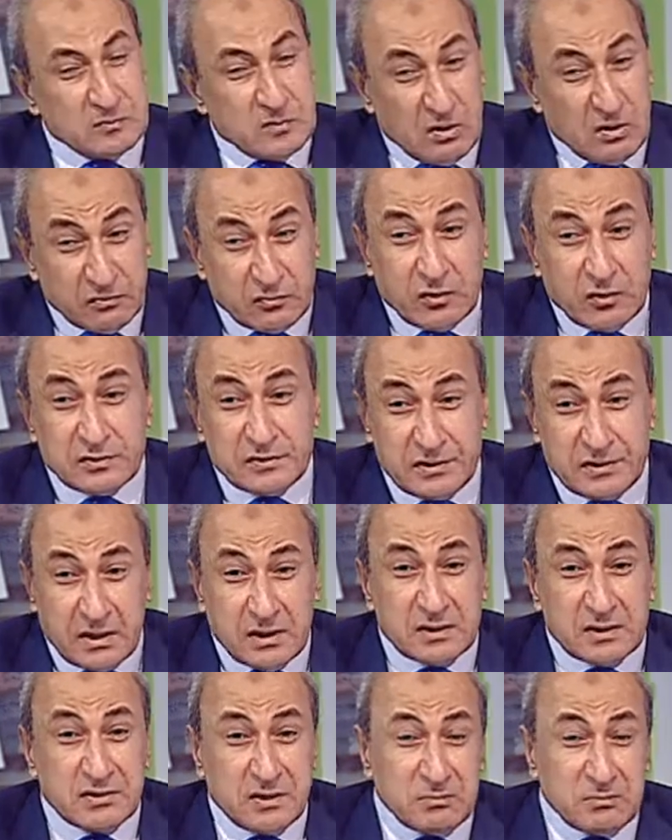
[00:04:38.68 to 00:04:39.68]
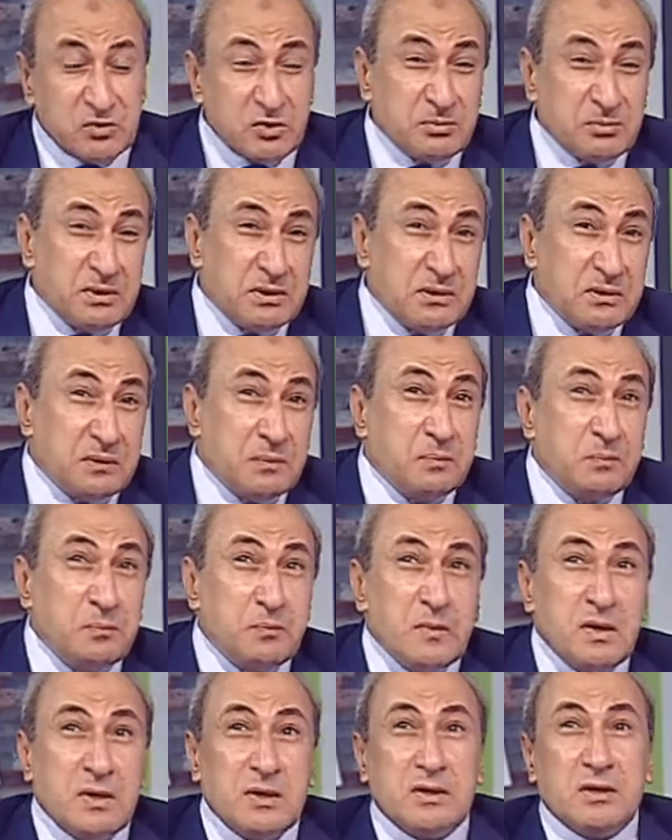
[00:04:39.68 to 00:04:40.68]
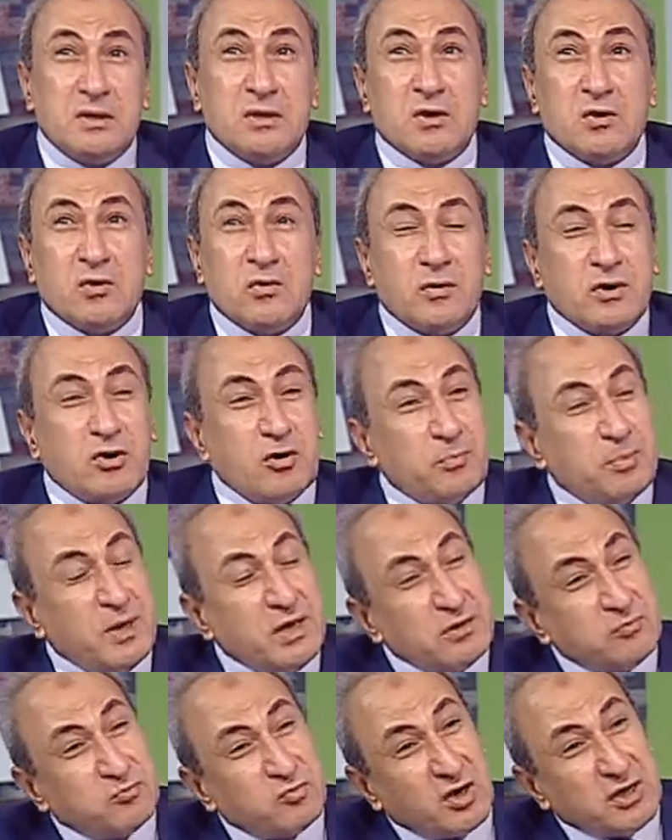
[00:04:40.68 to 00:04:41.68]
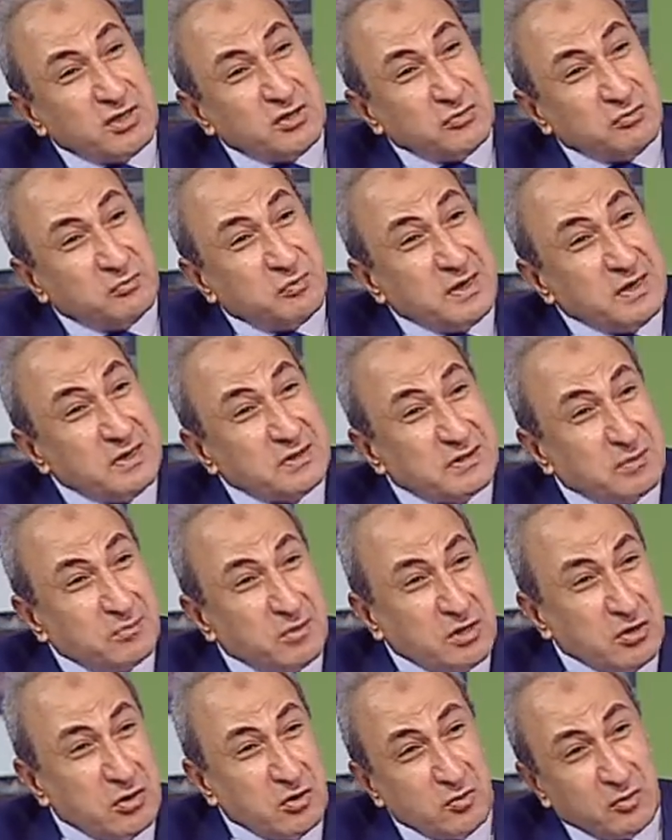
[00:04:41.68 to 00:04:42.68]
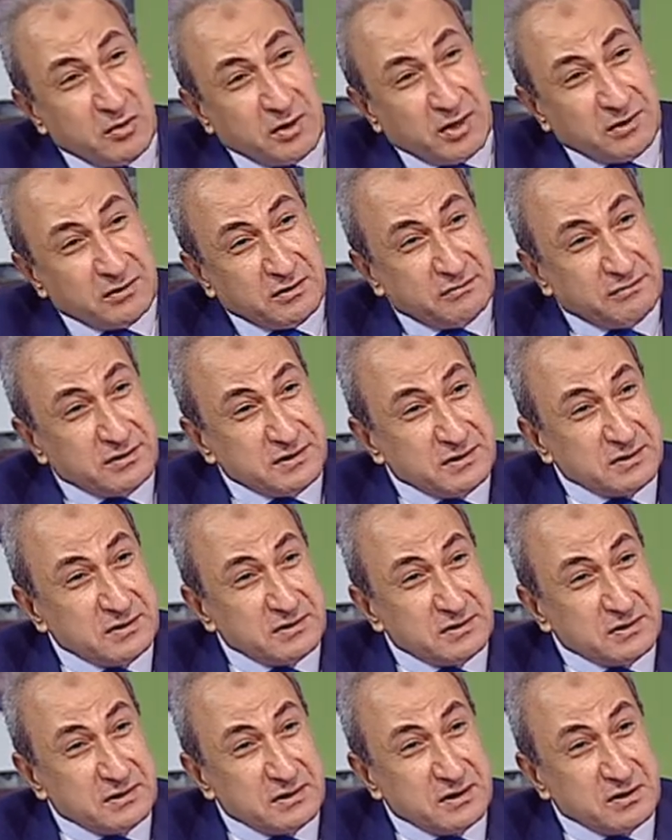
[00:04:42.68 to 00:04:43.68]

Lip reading: Of course, yeah, it seems to be, occupying pride place among all other visits.